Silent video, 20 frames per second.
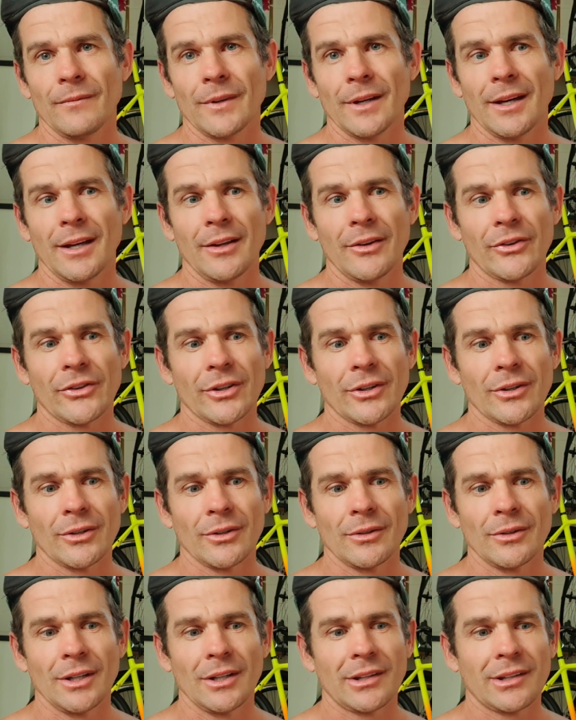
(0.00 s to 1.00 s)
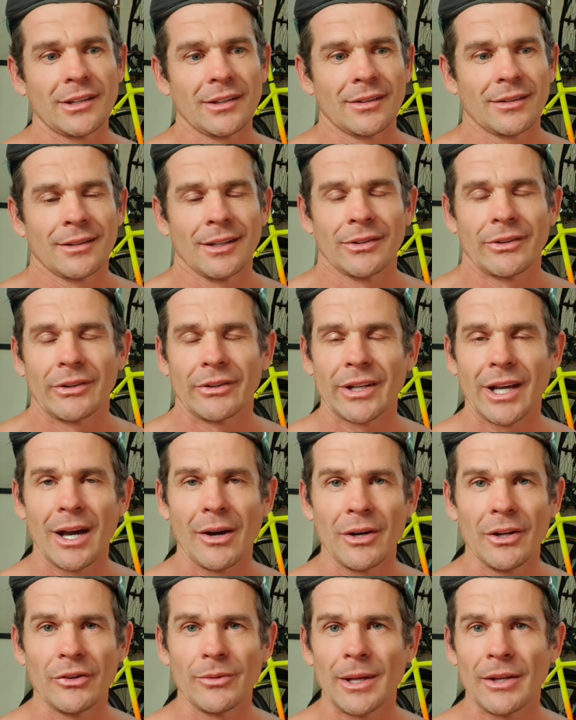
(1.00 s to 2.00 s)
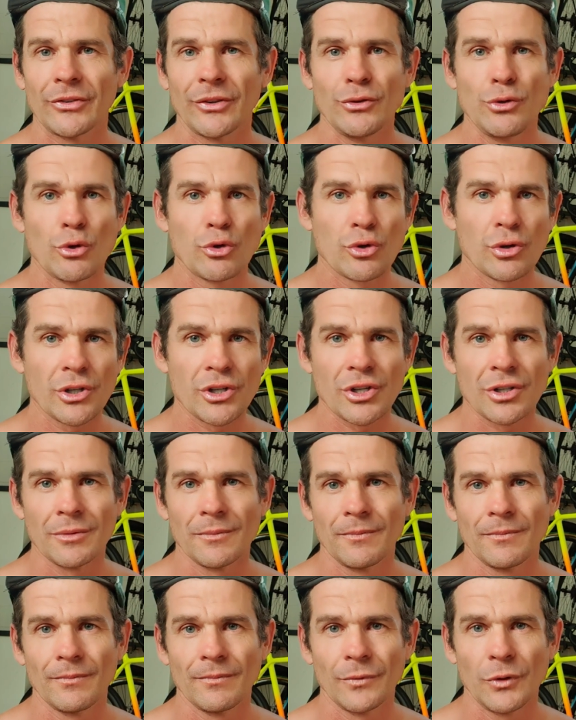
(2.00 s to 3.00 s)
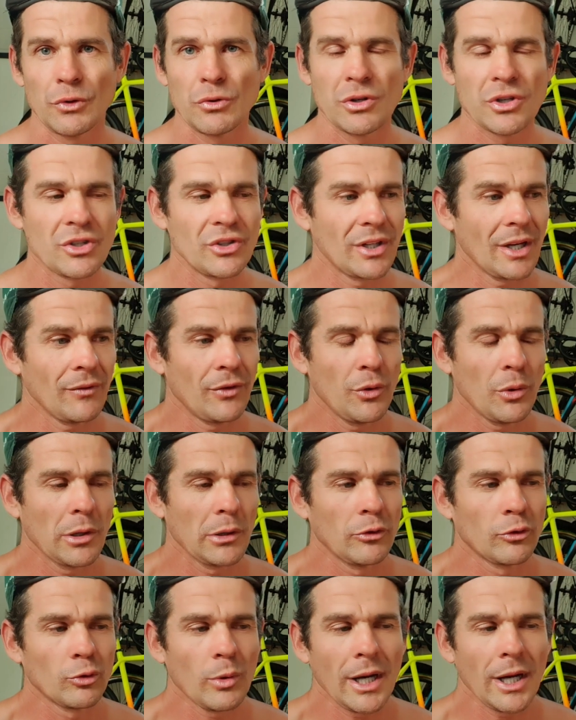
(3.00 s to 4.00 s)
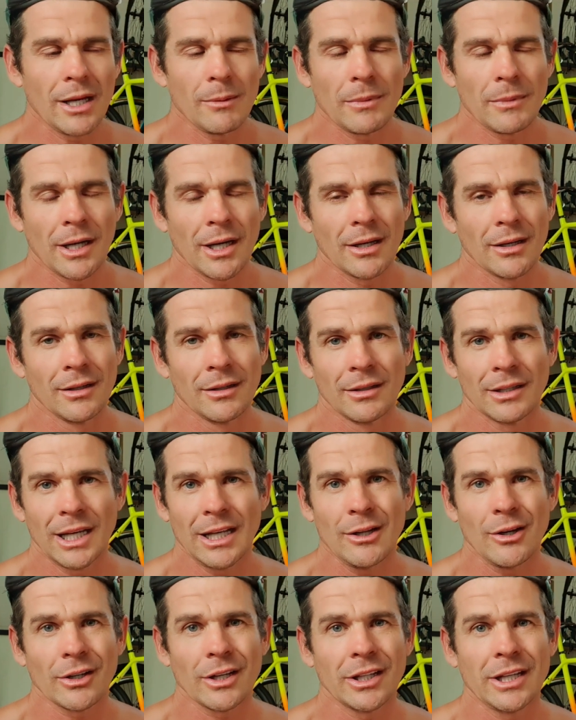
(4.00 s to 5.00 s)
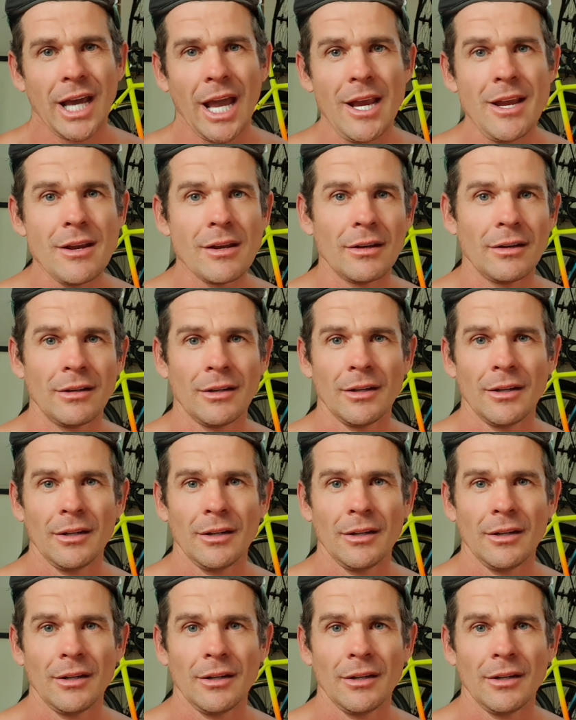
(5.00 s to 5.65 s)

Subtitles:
And so it's just how it is, man. It's nutrition. Nutrition. If you want to lose weight, man, eat like a Kenyan.